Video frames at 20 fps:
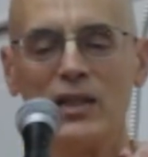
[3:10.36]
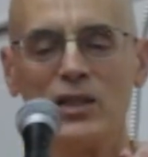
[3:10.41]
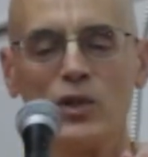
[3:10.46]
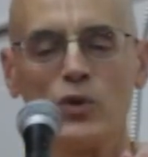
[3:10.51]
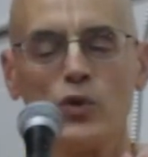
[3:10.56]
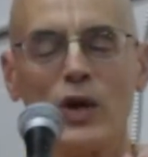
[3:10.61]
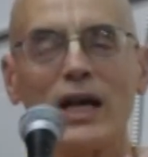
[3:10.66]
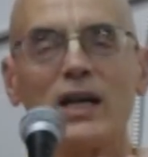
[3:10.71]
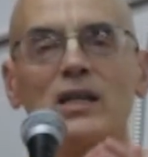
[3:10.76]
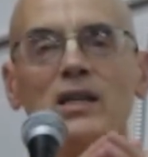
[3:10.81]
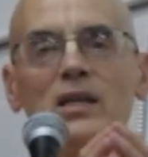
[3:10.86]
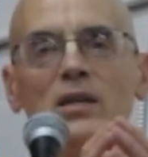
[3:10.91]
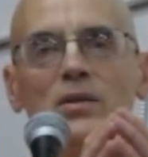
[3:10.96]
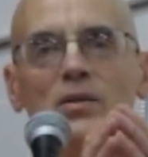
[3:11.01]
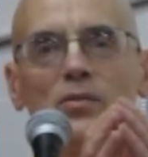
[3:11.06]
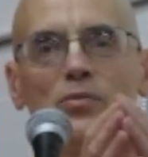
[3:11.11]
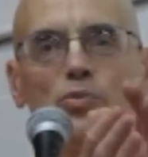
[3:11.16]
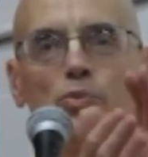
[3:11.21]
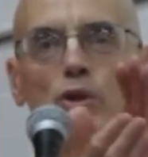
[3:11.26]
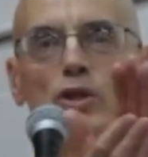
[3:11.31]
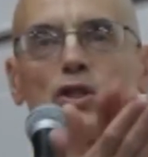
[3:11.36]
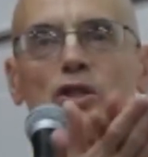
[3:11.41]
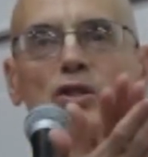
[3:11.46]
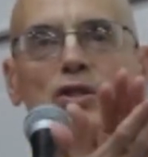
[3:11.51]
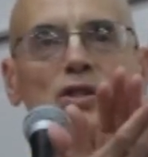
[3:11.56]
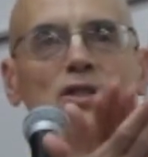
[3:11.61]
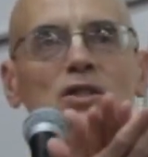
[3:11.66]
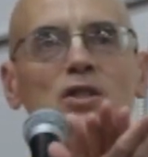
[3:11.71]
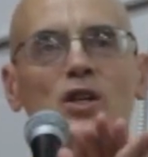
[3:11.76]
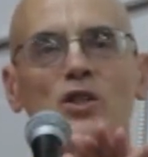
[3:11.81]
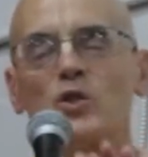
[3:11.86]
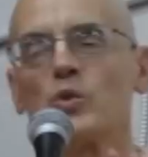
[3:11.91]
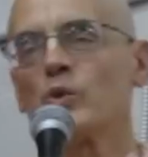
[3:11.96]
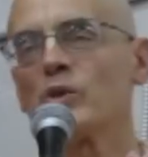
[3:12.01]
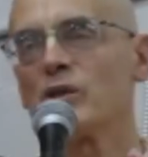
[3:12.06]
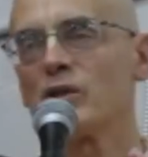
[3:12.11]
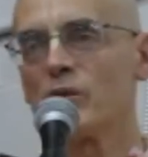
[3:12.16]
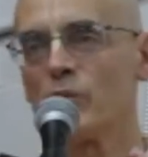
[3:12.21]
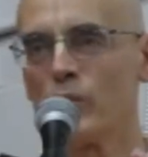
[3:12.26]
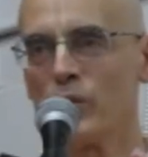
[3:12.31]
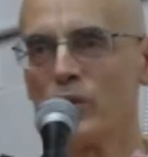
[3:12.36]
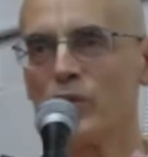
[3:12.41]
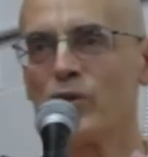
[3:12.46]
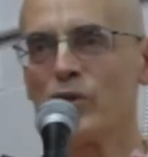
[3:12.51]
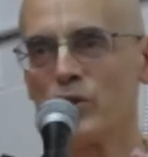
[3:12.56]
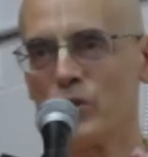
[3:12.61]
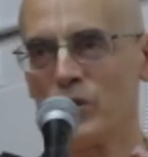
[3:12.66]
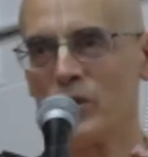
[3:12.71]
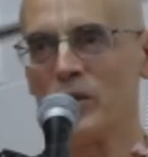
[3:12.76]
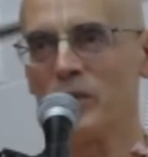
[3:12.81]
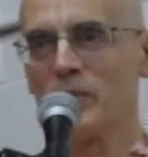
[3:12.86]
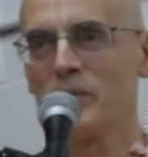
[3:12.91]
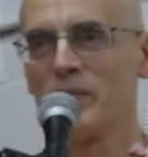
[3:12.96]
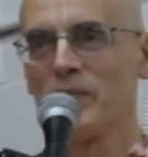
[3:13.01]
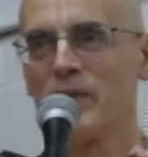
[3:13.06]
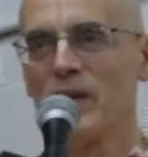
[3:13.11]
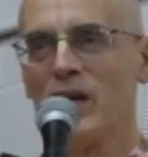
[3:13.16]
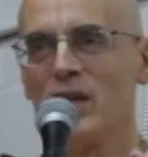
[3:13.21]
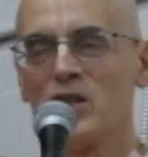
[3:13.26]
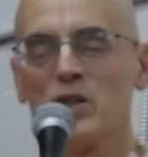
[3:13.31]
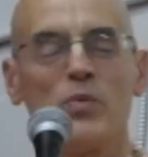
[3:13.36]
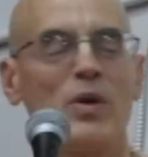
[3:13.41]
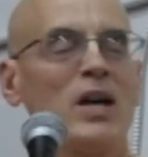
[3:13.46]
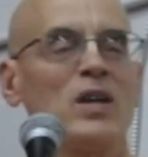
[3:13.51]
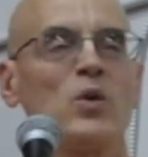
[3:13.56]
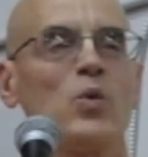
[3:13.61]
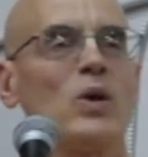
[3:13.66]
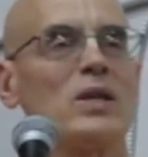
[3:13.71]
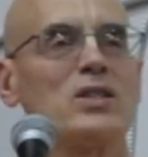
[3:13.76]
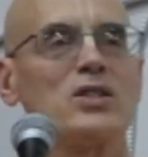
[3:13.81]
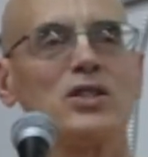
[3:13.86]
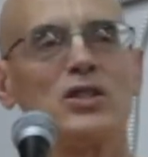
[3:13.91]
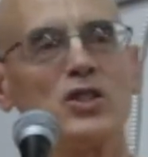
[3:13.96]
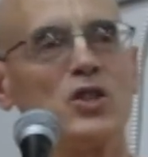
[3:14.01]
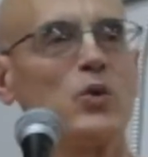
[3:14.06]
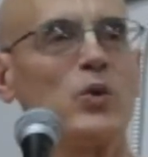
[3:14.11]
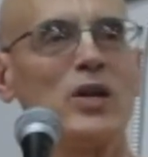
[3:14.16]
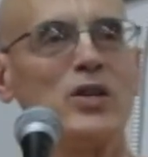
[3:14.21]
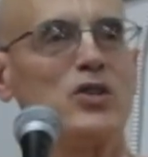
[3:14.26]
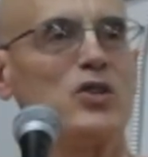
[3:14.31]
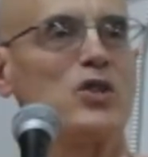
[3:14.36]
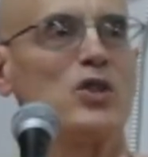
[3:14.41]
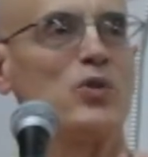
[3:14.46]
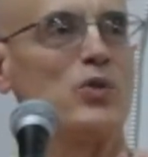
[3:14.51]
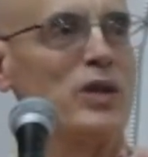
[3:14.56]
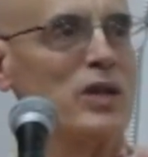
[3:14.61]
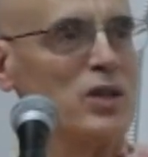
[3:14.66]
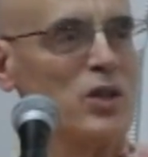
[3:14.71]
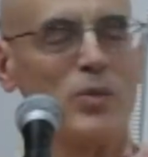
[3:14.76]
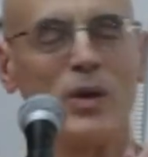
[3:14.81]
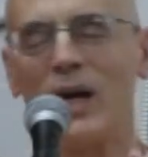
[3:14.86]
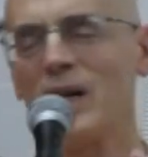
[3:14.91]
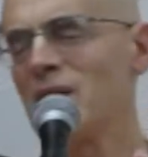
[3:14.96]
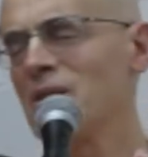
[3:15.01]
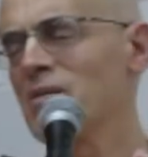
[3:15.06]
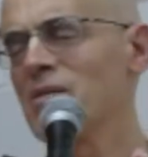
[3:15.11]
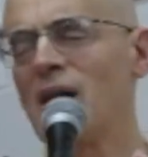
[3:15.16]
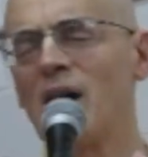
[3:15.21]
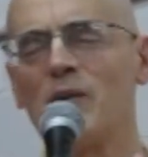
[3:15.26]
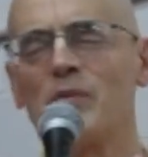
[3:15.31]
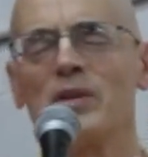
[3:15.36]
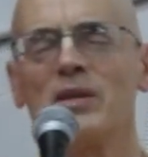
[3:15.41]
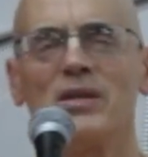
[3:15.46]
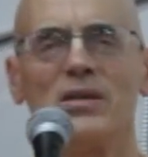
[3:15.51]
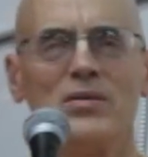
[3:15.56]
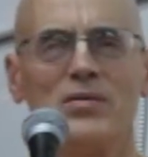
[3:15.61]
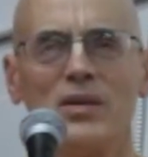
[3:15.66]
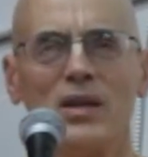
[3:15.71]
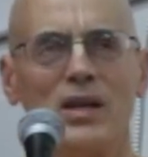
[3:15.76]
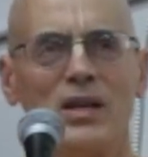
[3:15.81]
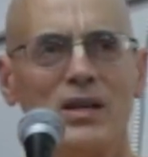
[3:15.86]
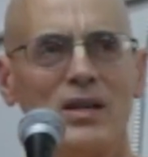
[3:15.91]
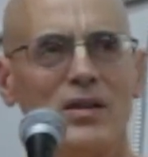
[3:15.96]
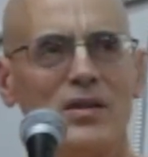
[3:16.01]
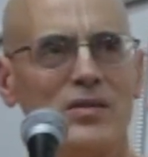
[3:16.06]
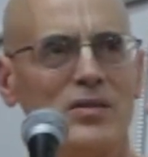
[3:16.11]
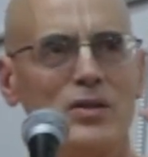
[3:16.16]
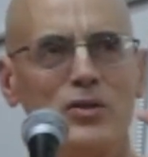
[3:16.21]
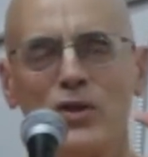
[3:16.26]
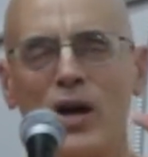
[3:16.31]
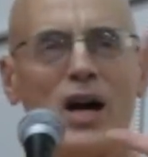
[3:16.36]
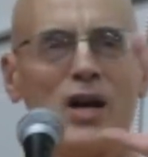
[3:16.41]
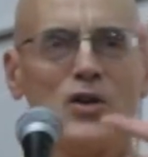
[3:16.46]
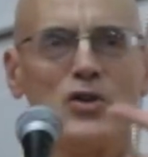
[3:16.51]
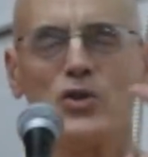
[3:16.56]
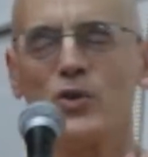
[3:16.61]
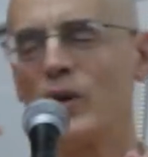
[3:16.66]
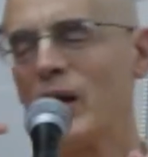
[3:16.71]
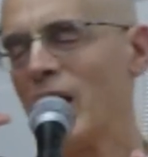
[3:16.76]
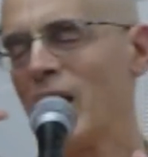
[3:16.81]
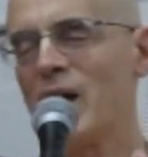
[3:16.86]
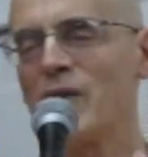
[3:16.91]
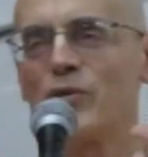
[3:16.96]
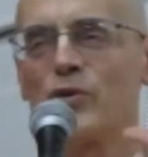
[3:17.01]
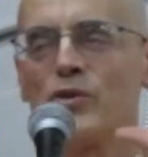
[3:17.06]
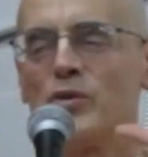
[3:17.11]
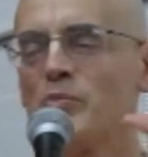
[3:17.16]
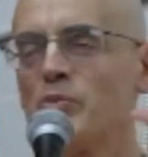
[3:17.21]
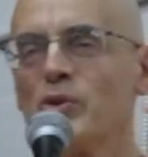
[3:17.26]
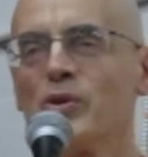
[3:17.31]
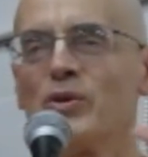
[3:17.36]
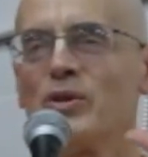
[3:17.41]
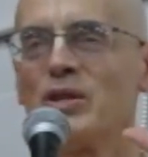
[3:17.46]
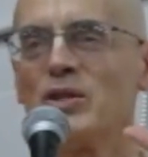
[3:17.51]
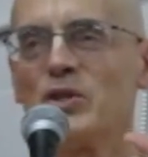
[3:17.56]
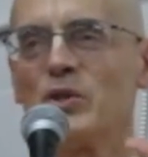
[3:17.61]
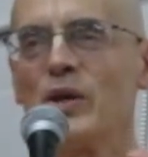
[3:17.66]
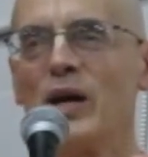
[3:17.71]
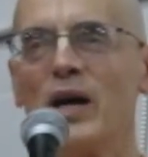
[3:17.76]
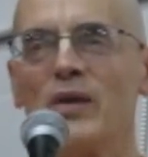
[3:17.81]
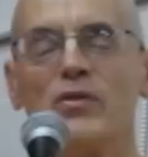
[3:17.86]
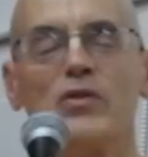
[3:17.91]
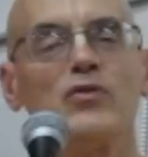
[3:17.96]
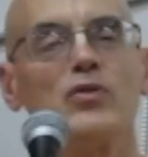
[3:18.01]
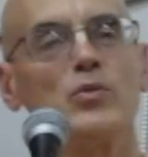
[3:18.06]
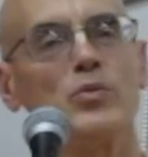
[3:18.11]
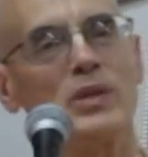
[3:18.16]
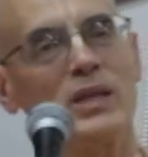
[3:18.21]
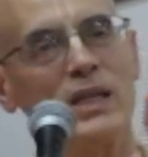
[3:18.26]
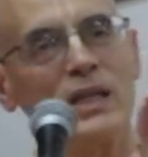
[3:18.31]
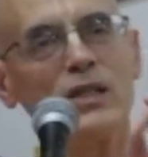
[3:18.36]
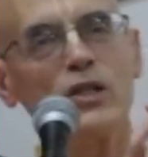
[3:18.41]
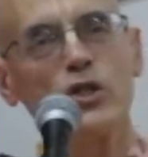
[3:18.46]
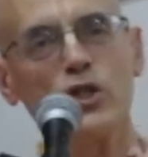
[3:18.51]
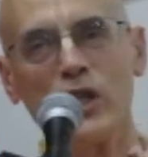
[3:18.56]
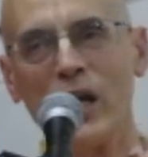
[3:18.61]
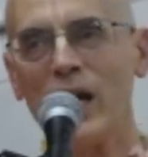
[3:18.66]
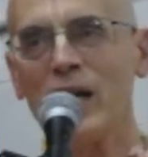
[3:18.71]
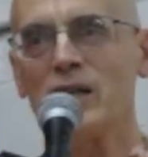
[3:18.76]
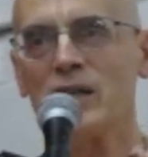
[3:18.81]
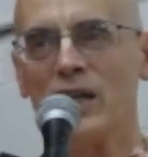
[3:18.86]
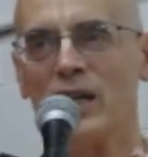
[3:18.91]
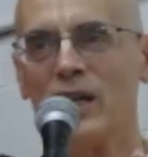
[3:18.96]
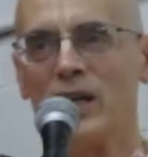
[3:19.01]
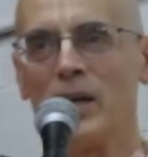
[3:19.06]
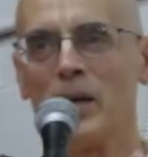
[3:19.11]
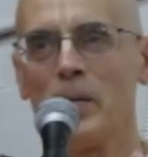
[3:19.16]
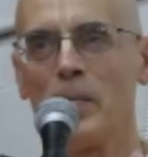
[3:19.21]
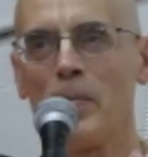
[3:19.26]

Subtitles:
directly puts us in touch with Krishna. No matter what situation you're in, no matter how many desires you have or impurities you have, if you begin chanting,